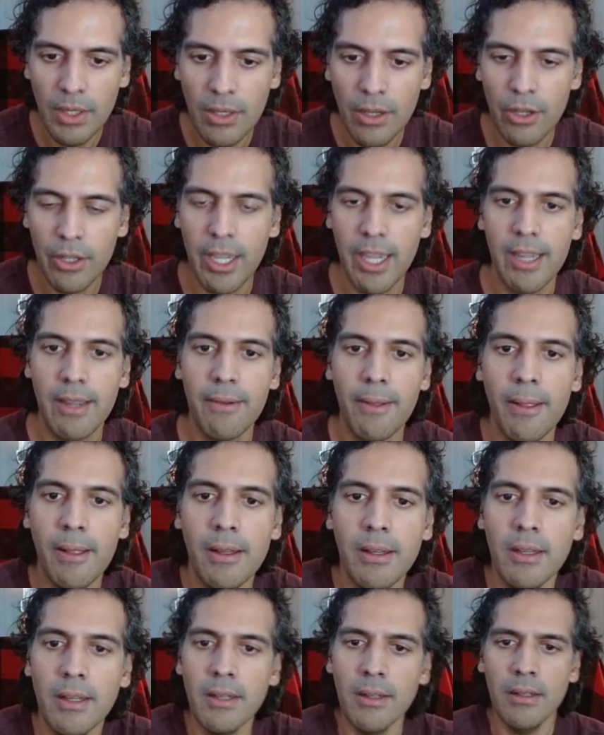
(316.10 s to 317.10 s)
Okay.
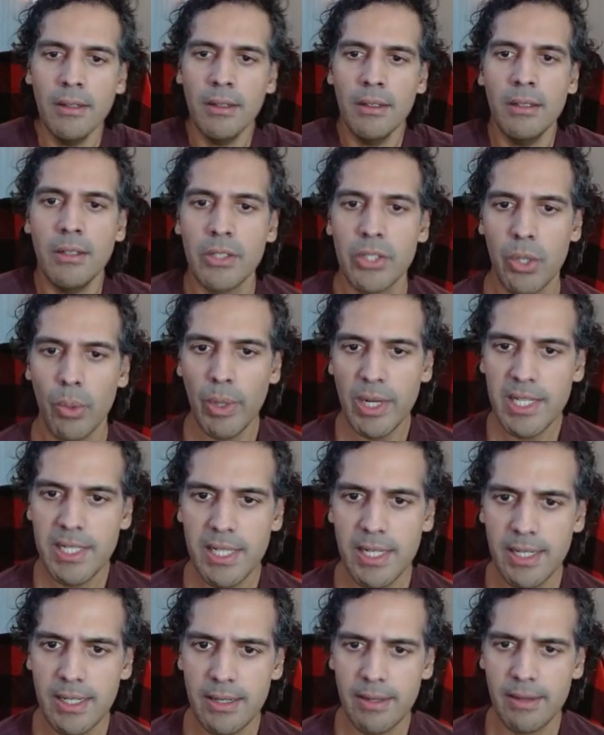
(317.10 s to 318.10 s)
So what is
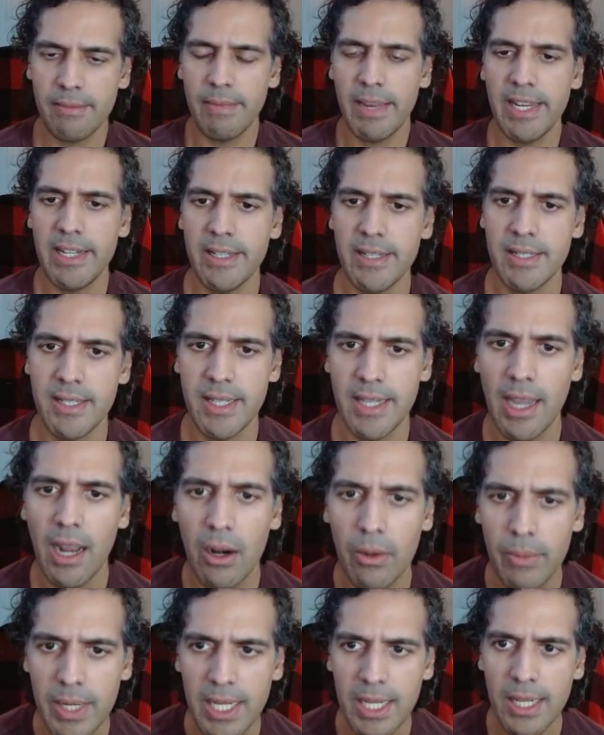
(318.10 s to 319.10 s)
an indice?
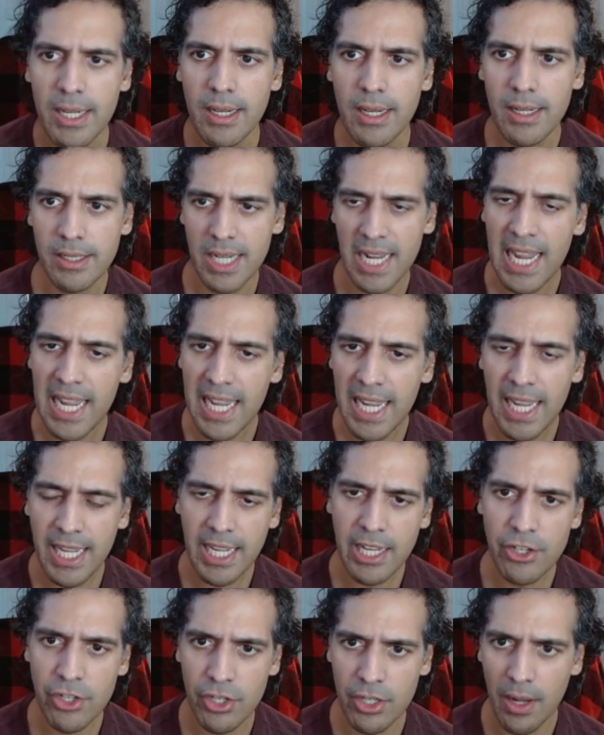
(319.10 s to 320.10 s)
Are we taking
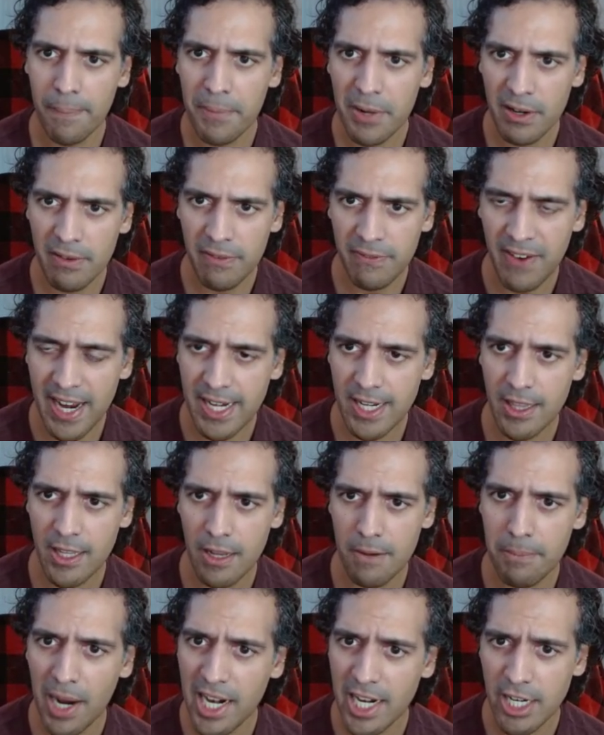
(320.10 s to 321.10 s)
each number, finding their
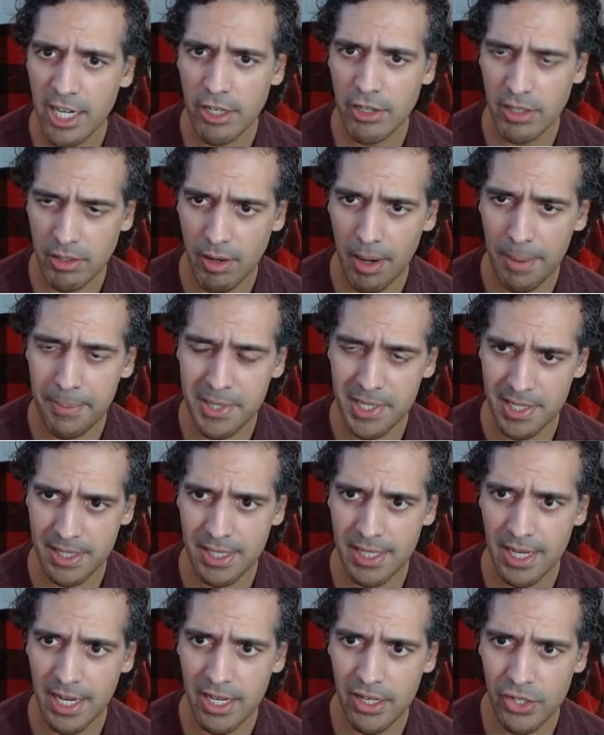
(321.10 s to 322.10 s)
binary
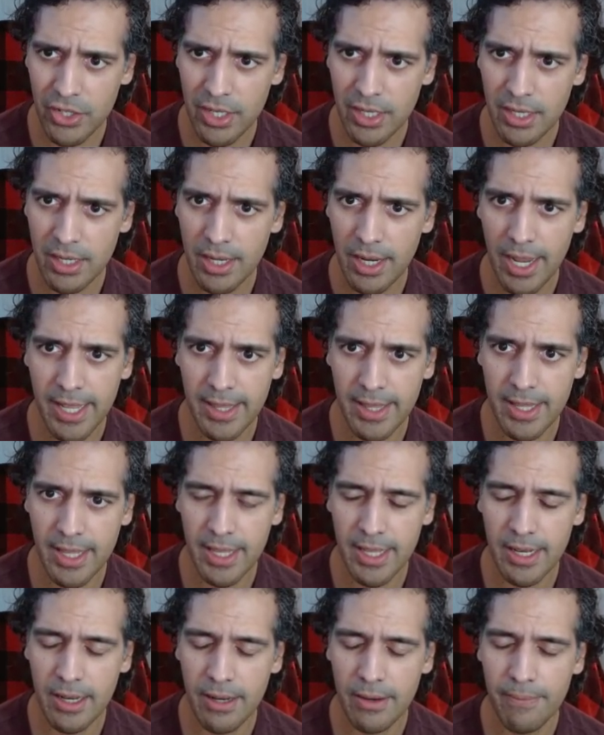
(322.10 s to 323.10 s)
representation, and
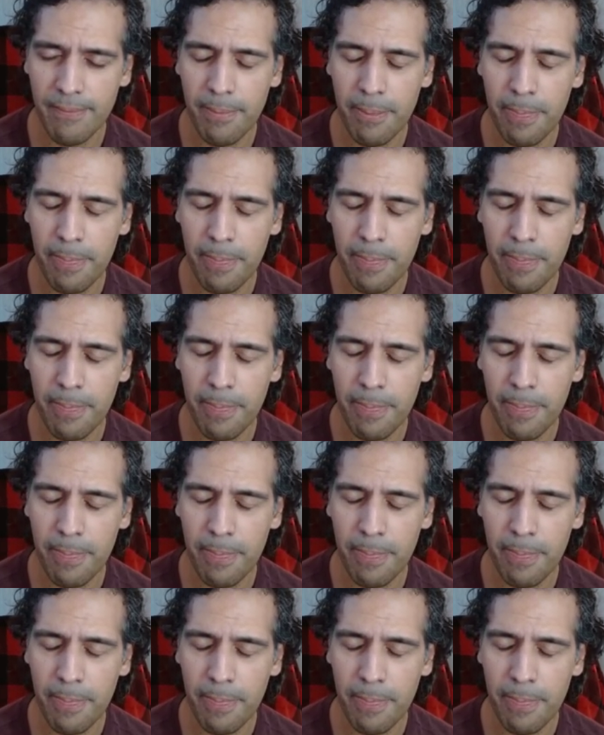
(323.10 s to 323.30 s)
then